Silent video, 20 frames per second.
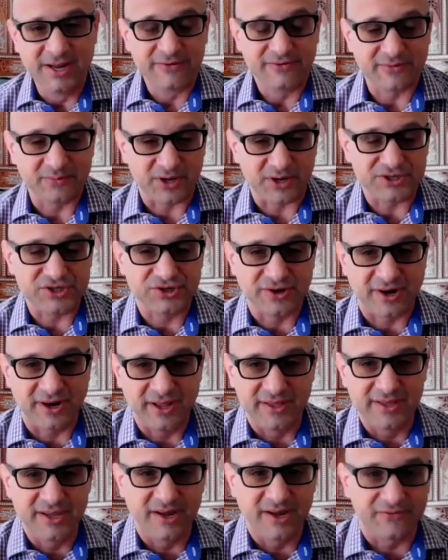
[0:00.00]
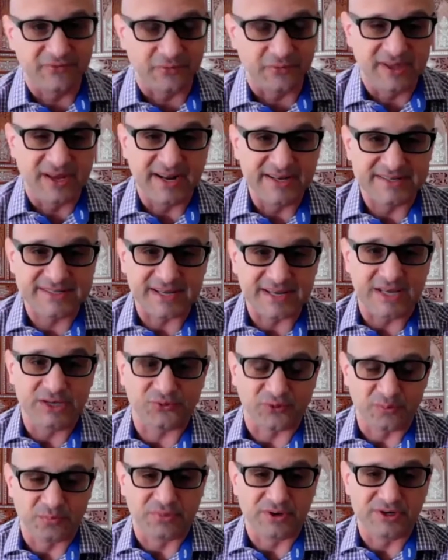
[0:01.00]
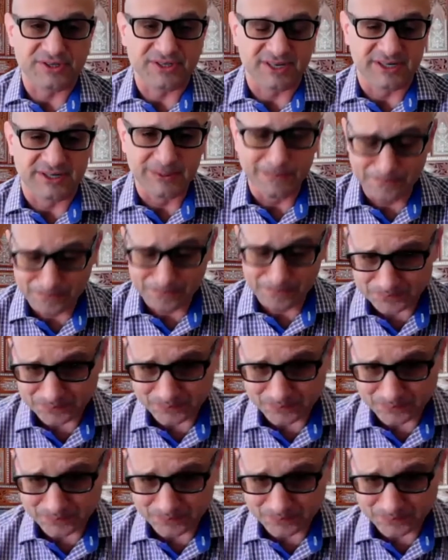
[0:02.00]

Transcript: from Australia, from the United States, from Brazil,